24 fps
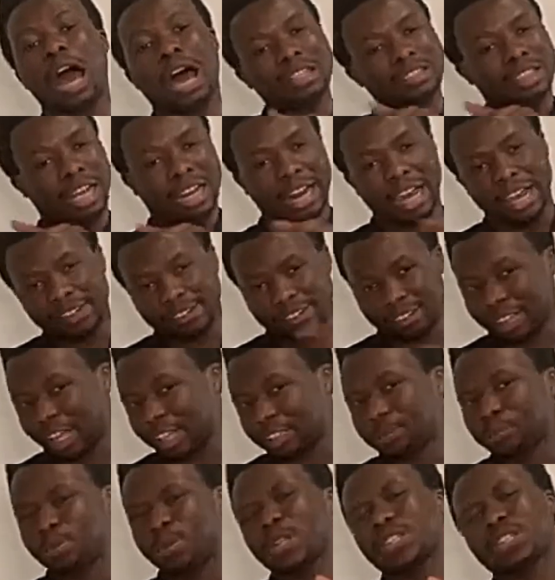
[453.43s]
Underline
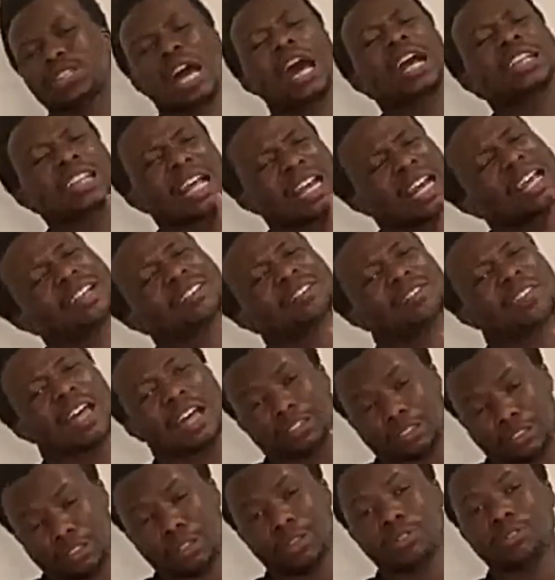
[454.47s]
that, please underline
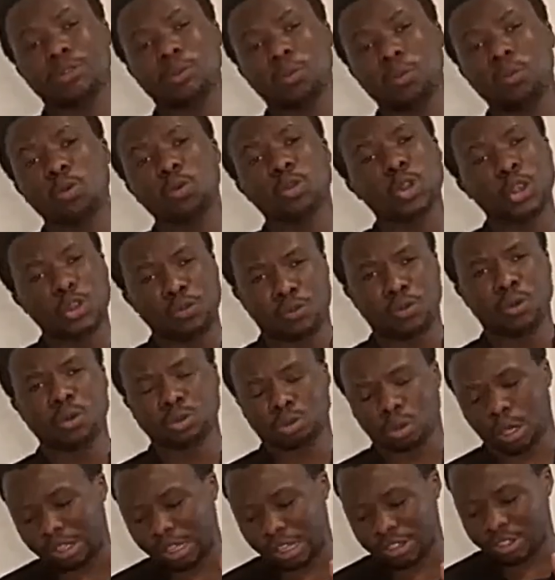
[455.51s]
that if you
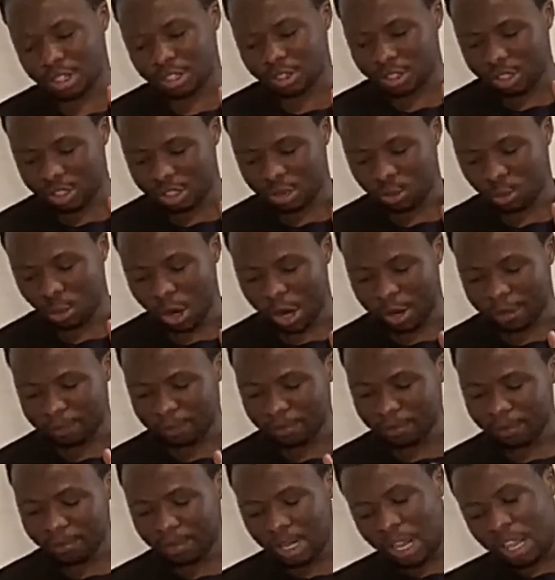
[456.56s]
want to understand this well.
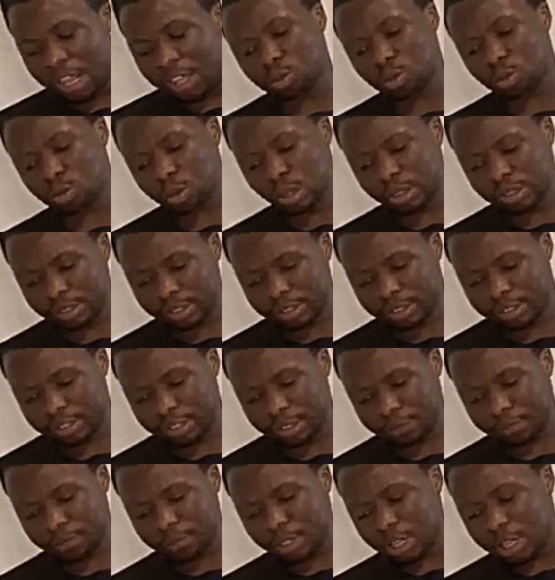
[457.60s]
To go to 23,